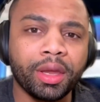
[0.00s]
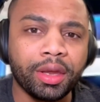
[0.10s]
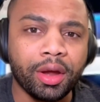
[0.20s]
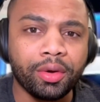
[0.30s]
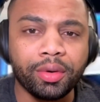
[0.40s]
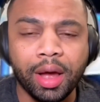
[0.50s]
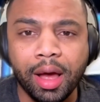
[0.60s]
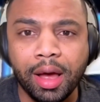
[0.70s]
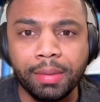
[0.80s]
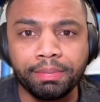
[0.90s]

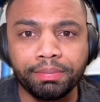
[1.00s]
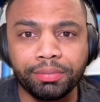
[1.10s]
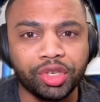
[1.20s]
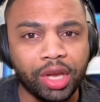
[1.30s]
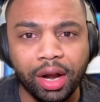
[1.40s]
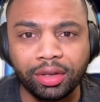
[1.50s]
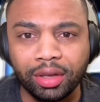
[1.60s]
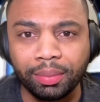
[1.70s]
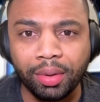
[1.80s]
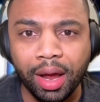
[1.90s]
Shout out to
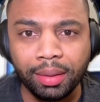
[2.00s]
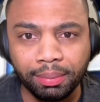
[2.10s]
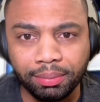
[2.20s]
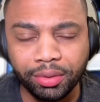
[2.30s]
LeBron.